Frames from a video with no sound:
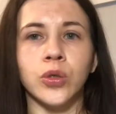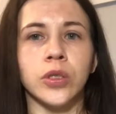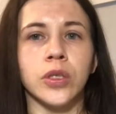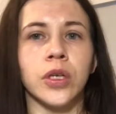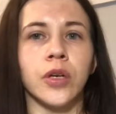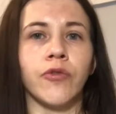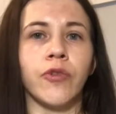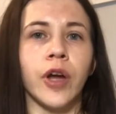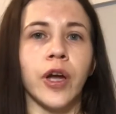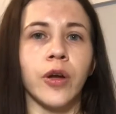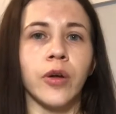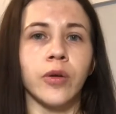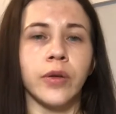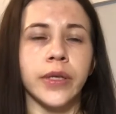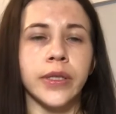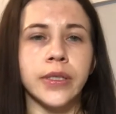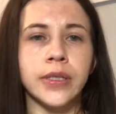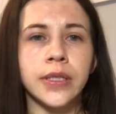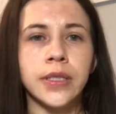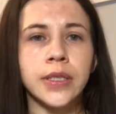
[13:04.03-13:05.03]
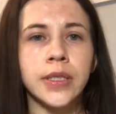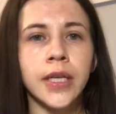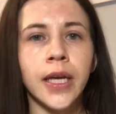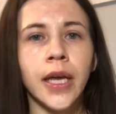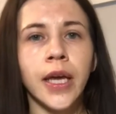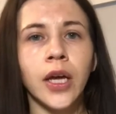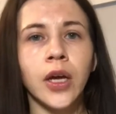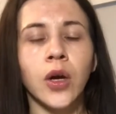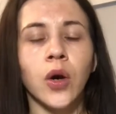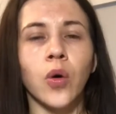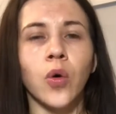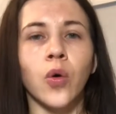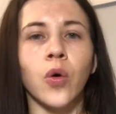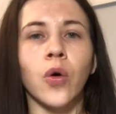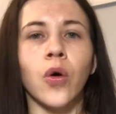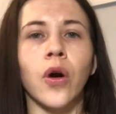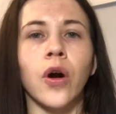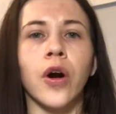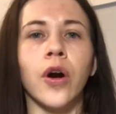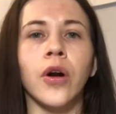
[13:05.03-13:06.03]
a regular stick
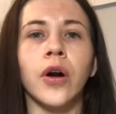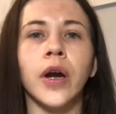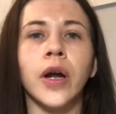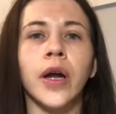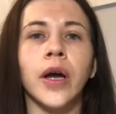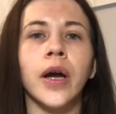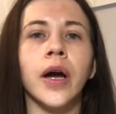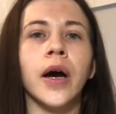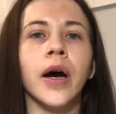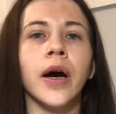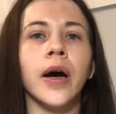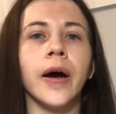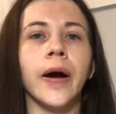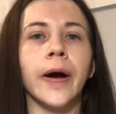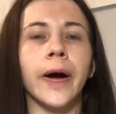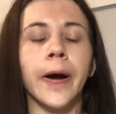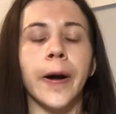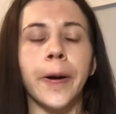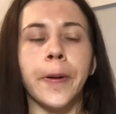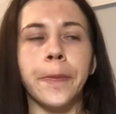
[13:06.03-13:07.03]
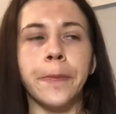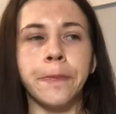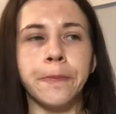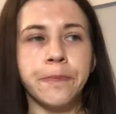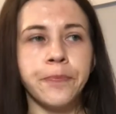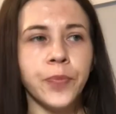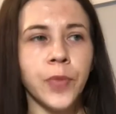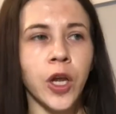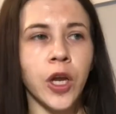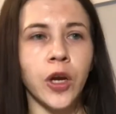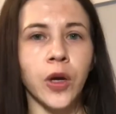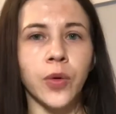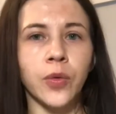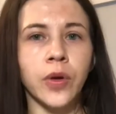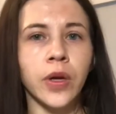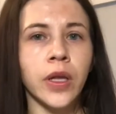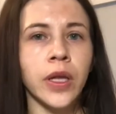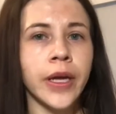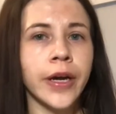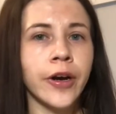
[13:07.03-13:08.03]
or you know,
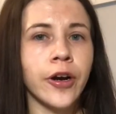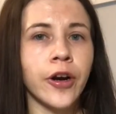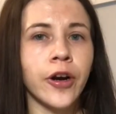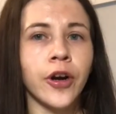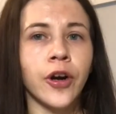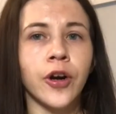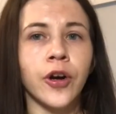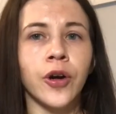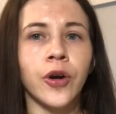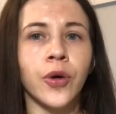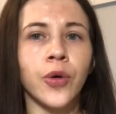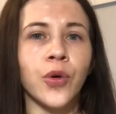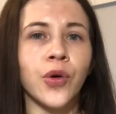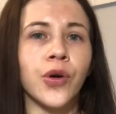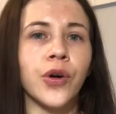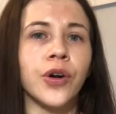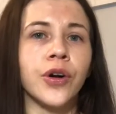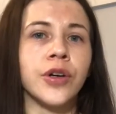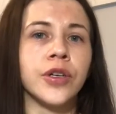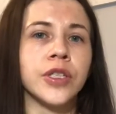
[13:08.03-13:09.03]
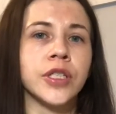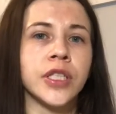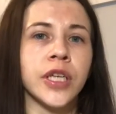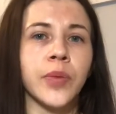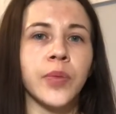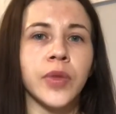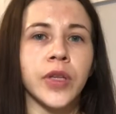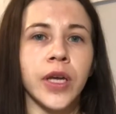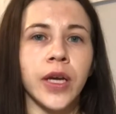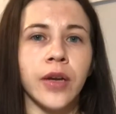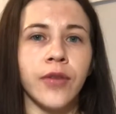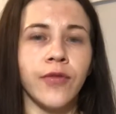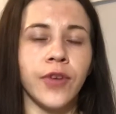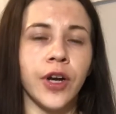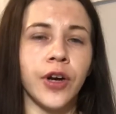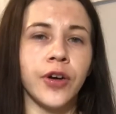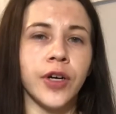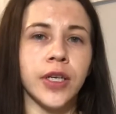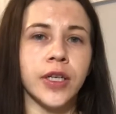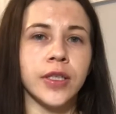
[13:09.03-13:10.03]
clicker or something
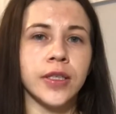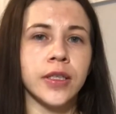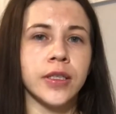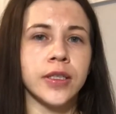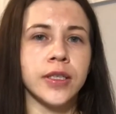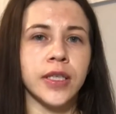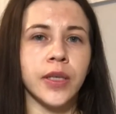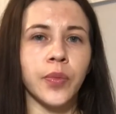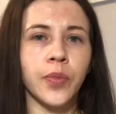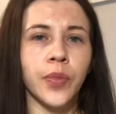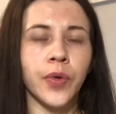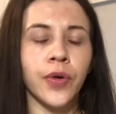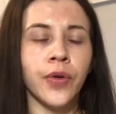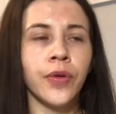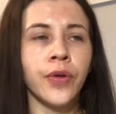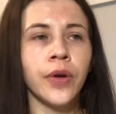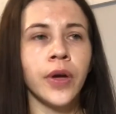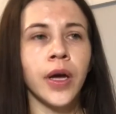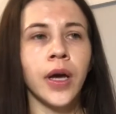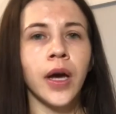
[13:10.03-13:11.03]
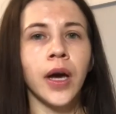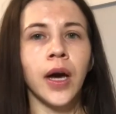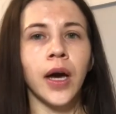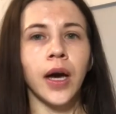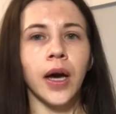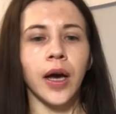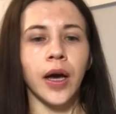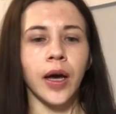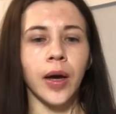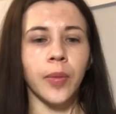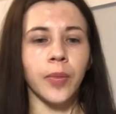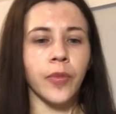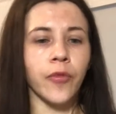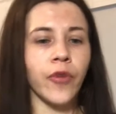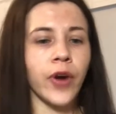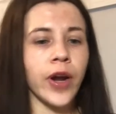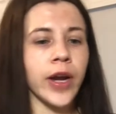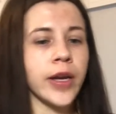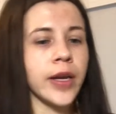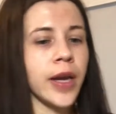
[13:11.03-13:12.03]
very simple.
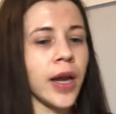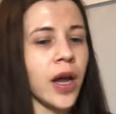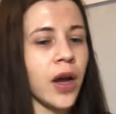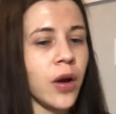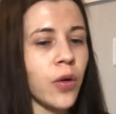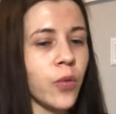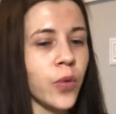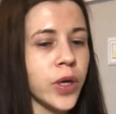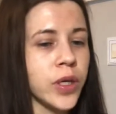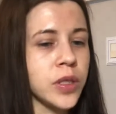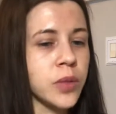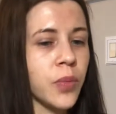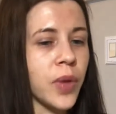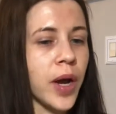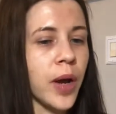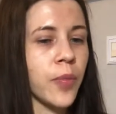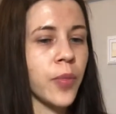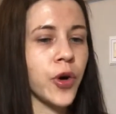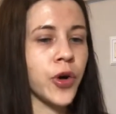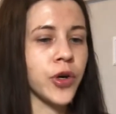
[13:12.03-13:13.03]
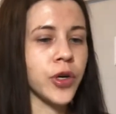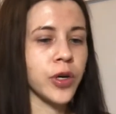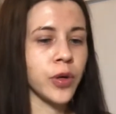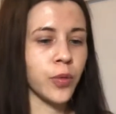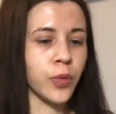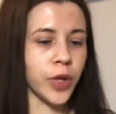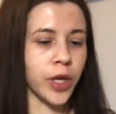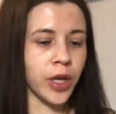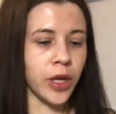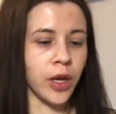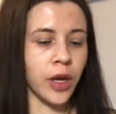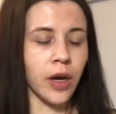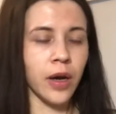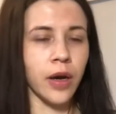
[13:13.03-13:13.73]
Right now with my bird, we